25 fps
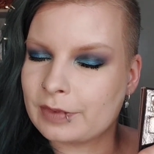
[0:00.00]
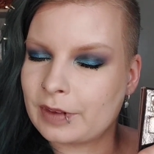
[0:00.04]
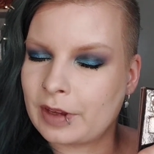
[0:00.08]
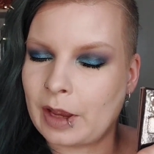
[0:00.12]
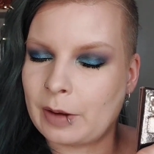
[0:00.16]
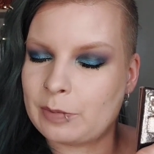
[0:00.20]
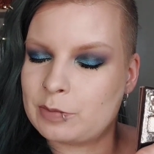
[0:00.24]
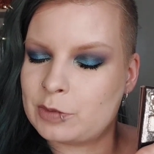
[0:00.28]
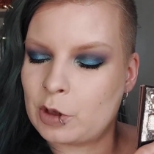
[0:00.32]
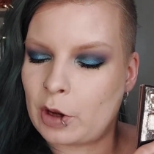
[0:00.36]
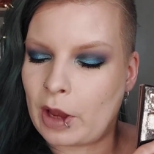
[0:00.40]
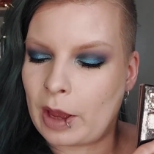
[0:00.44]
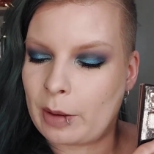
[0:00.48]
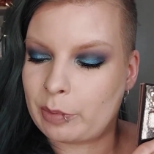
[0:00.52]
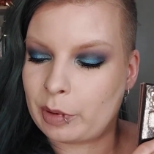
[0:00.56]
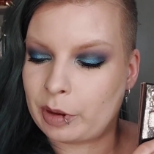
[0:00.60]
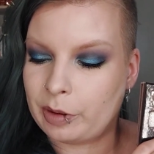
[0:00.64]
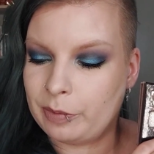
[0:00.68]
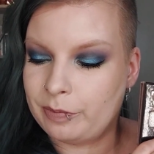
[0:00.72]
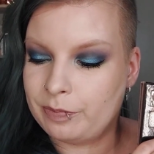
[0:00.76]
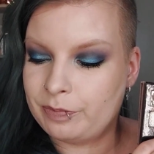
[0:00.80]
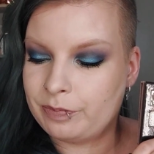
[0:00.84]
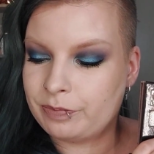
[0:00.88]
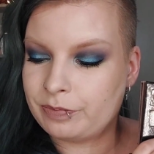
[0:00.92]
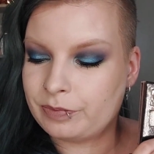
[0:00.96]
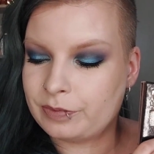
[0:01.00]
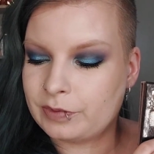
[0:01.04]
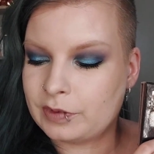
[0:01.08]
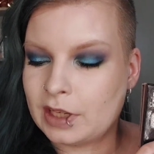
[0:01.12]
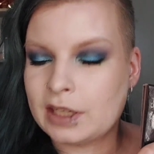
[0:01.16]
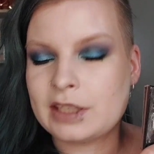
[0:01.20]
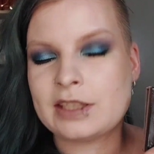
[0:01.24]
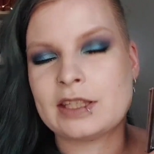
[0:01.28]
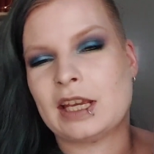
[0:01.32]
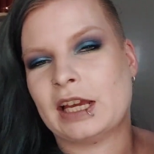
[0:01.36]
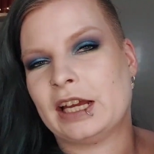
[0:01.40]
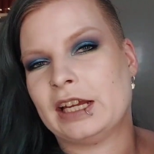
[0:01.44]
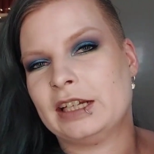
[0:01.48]
I'm so happy
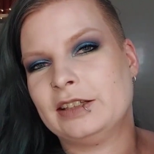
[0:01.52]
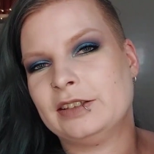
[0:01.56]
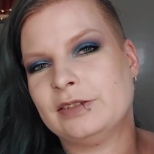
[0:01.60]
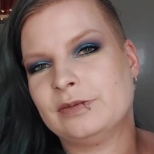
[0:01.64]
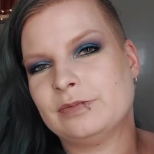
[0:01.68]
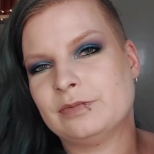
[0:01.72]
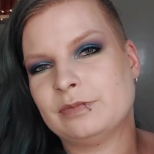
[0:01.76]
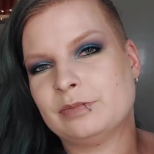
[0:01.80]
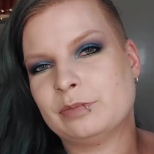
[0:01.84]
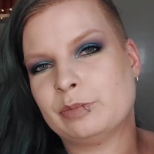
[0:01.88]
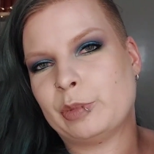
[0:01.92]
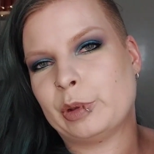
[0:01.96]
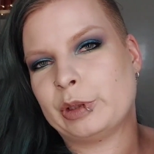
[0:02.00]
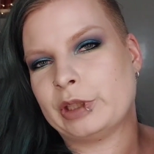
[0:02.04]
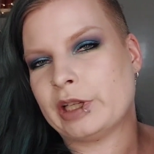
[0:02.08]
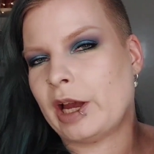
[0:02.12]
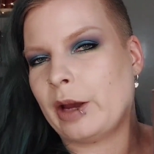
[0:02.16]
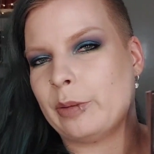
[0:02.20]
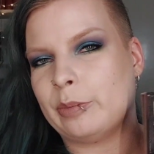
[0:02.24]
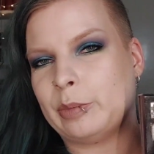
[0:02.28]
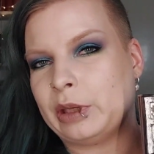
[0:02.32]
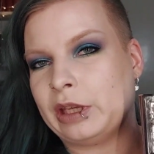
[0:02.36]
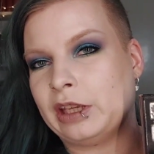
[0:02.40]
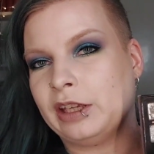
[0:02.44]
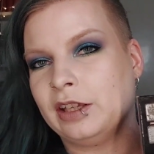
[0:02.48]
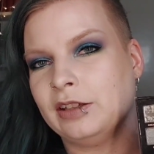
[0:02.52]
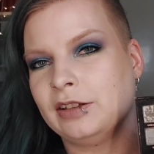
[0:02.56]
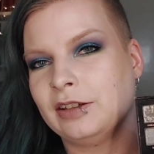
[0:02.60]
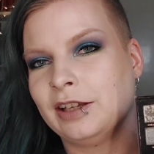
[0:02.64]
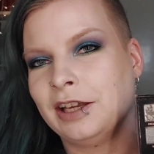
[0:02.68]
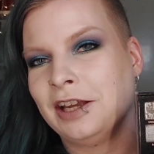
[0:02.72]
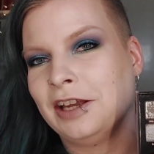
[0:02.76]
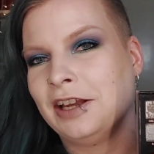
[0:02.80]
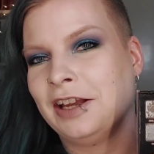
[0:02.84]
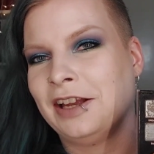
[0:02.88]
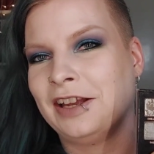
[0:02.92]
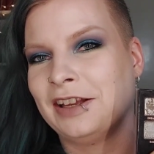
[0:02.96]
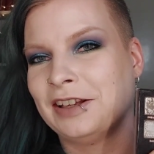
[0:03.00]
and sad, but happy.
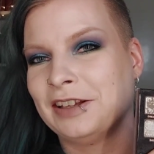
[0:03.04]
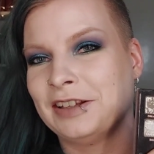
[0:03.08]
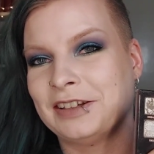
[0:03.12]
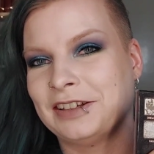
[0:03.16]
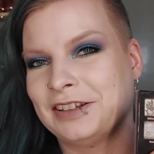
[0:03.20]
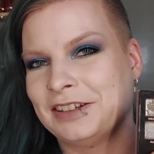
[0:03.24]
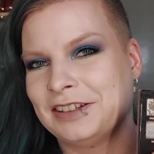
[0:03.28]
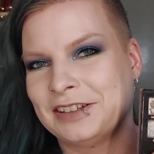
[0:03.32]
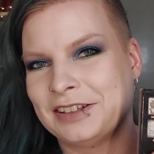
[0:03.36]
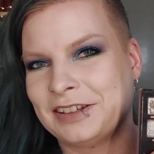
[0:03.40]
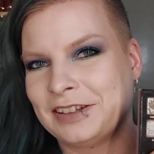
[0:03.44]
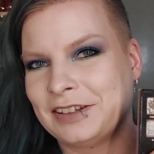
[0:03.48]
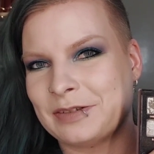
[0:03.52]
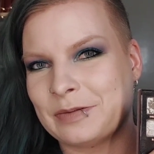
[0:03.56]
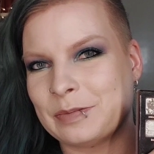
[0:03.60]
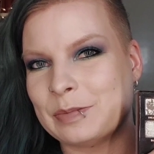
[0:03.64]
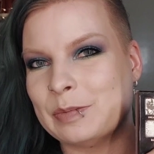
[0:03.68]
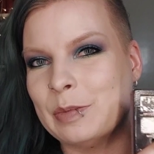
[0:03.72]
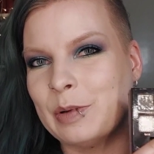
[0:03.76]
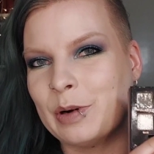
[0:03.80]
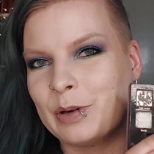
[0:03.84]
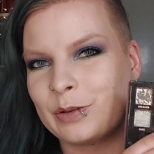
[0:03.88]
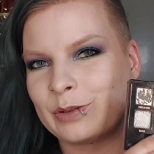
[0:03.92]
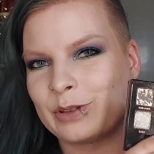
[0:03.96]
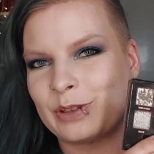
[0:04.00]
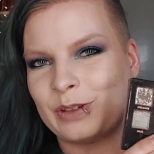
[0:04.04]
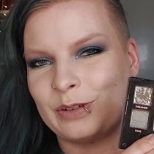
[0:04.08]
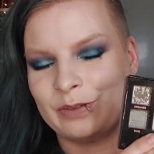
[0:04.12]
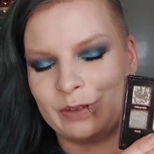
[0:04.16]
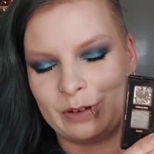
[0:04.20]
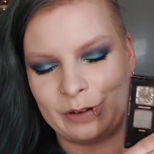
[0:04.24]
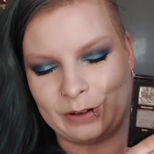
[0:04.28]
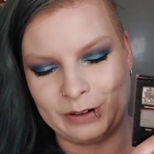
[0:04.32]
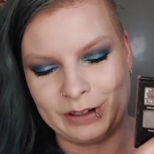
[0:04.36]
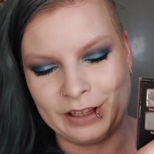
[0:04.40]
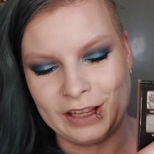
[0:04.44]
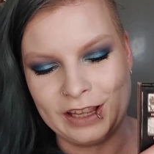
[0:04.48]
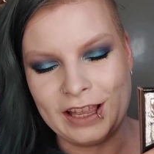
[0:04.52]
Most of
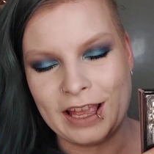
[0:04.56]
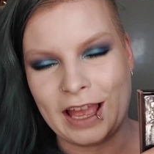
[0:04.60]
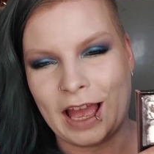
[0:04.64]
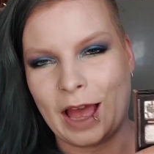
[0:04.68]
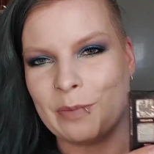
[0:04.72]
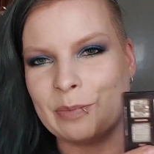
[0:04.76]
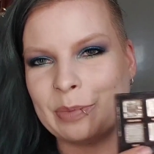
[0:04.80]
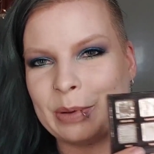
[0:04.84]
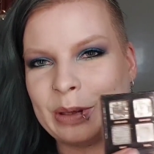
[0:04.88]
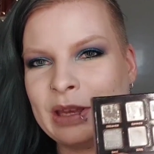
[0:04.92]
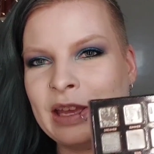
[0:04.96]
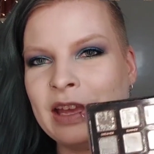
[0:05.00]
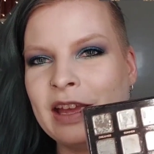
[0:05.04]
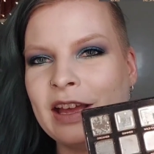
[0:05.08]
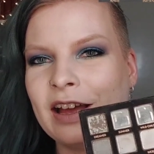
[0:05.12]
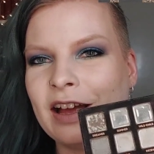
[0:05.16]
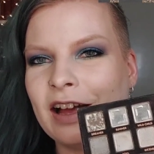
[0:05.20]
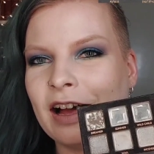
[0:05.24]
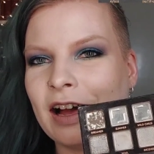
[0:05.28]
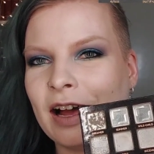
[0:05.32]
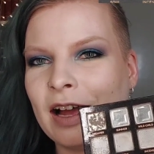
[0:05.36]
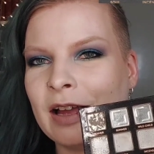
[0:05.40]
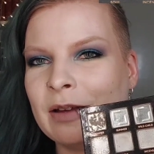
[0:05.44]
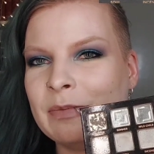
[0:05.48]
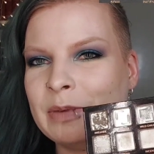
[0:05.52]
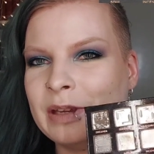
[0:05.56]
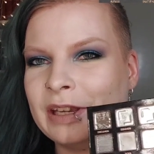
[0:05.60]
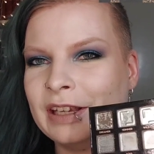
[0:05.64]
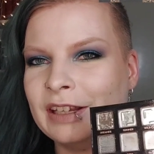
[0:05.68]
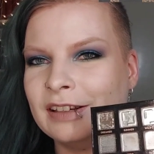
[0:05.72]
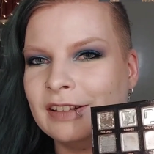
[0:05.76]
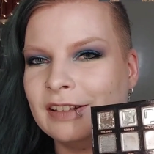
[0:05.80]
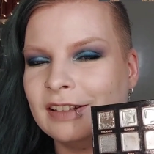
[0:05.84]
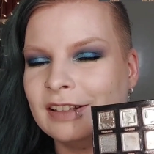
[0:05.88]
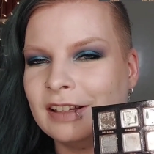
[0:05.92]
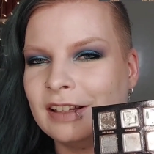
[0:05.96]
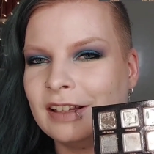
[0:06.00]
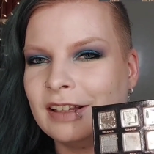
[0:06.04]
all, happy. I mean,
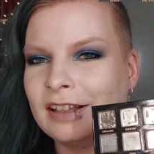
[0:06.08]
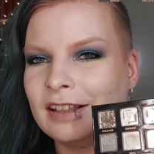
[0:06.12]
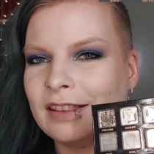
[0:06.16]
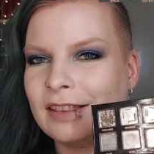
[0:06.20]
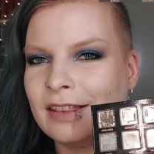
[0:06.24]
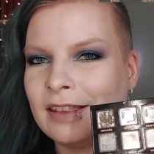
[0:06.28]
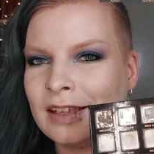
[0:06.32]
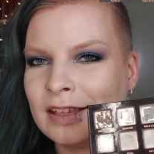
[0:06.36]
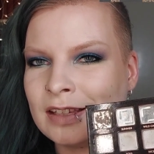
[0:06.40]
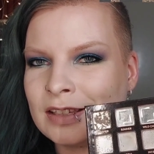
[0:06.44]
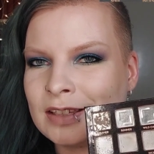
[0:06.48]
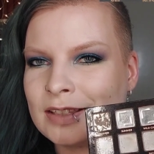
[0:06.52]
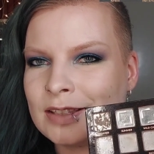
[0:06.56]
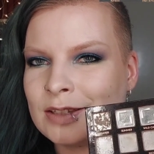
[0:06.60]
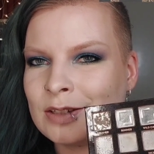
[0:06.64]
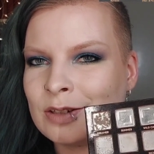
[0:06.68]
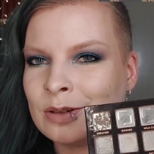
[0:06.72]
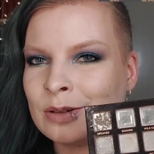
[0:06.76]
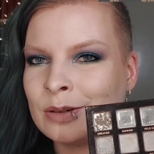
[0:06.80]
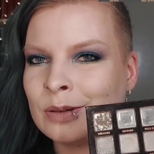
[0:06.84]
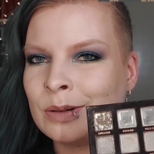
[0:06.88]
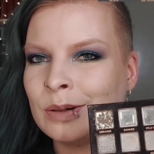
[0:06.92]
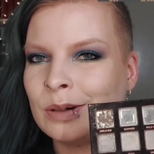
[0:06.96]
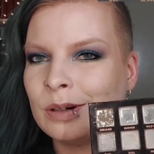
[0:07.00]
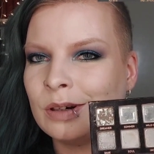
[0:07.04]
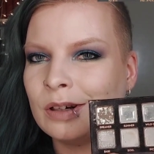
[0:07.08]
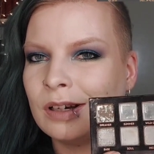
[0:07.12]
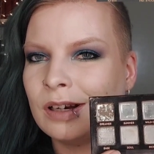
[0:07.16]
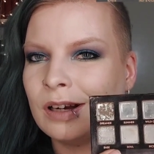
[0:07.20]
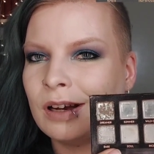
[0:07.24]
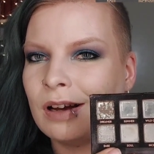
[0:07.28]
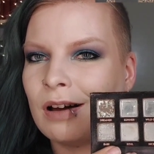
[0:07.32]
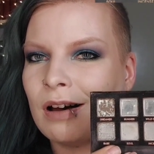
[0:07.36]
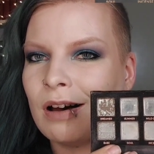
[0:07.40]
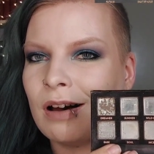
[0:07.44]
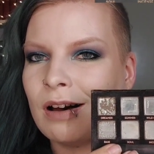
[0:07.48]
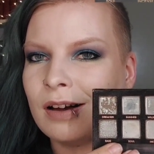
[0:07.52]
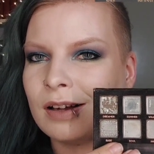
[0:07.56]
these two
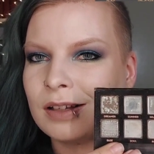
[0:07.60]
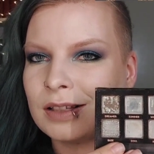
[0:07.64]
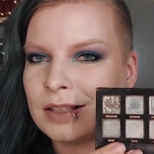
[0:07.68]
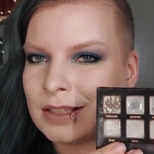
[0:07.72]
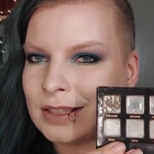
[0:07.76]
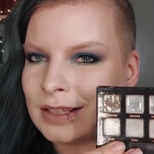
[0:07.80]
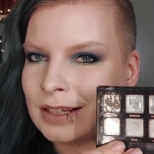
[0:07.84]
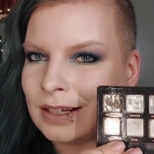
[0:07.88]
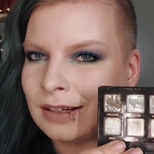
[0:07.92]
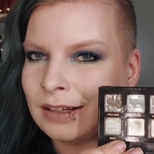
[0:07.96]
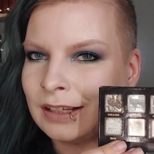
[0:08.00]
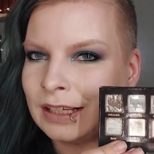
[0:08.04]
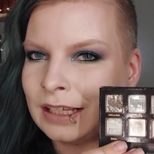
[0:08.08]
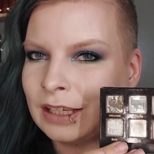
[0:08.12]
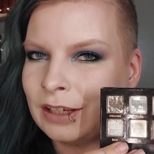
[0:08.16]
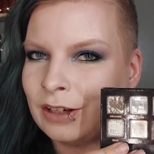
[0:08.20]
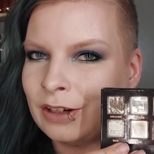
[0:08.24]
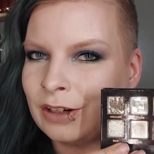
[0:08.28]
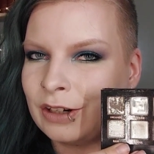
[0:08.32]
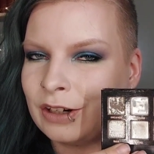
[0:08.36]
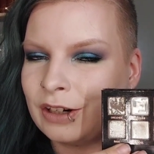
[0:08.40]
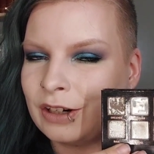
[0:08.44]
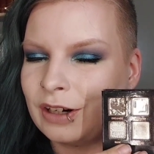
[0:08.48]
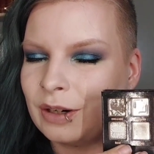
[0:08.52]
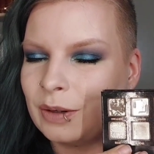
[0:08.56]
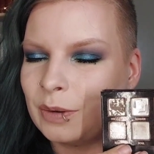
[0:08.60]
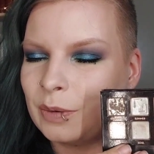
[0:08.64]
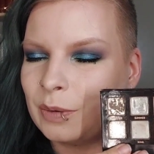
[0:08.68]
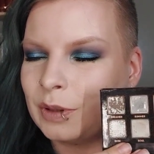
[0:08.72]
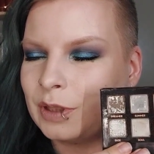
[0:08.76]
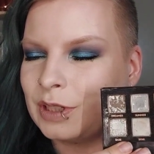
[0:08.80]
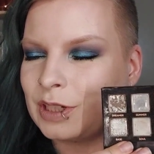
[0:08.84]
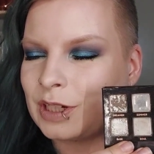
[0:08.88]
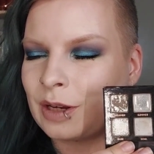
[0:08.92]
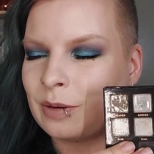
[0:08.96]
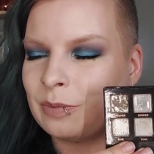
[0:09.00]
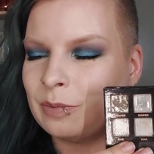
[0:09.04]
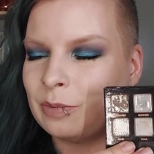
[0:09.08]
are still here,
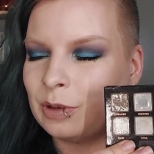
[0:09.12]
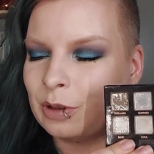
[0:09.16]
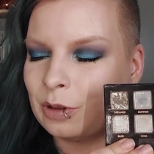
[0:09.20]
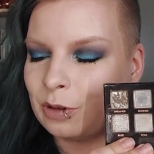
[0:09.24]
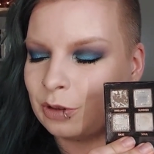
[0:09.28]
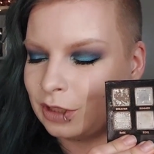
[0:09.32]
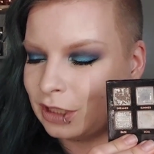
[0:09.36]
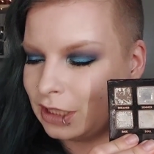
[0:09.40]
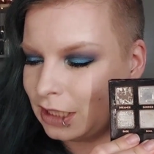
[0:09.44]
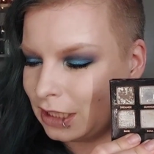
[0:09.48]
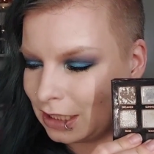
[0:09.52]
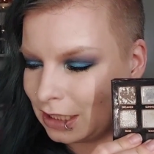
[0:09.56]
which I'm not